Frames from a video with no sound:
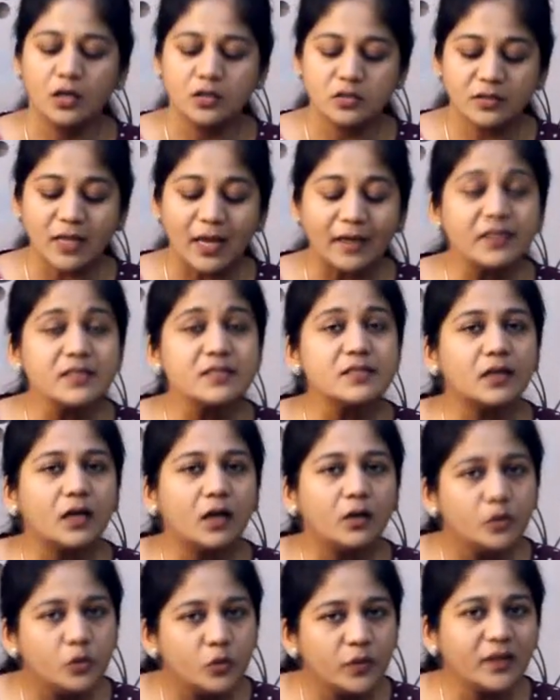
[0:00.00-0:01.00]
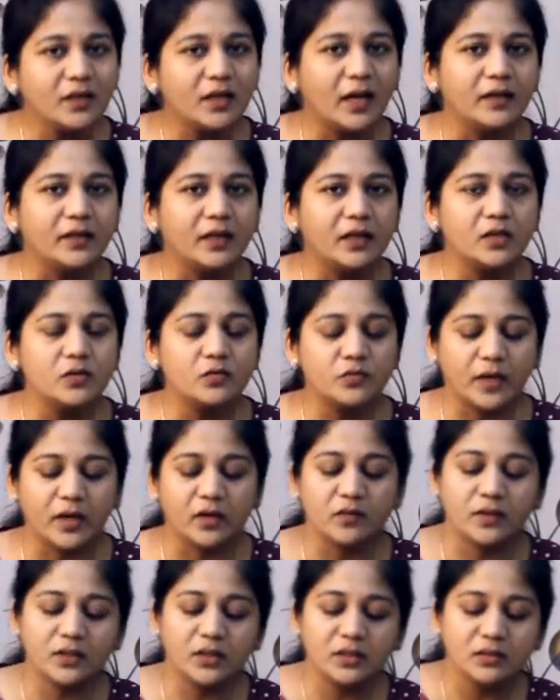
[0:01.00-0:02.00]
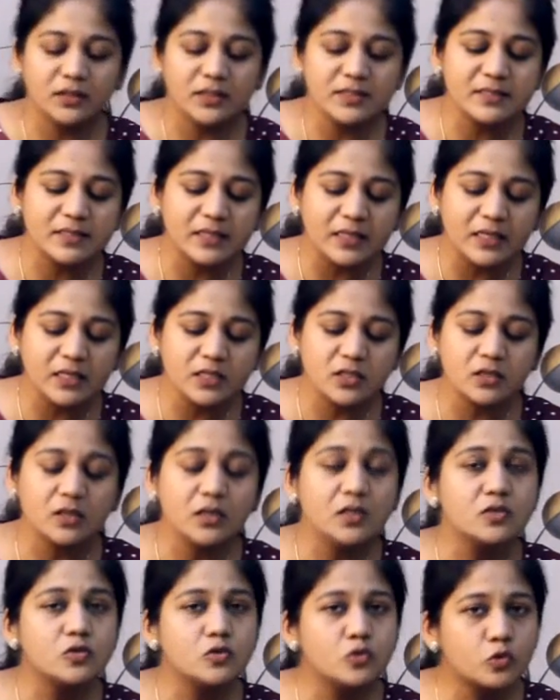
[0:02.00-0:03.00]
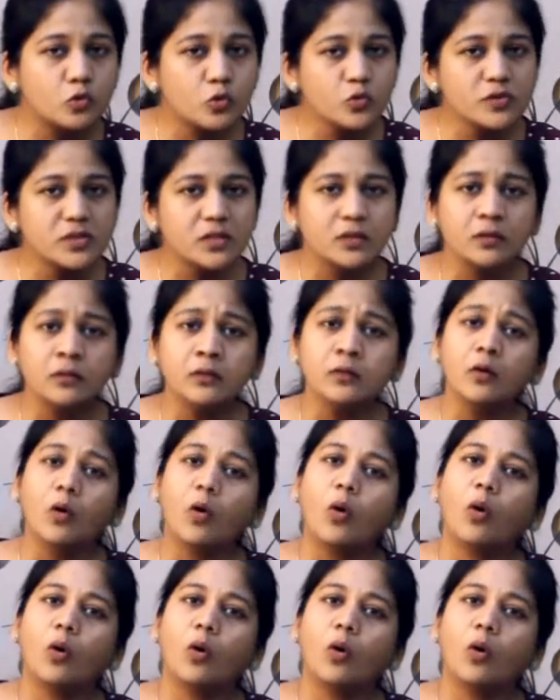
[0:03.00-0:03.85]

So that is how you can identify whether this lesion is drusen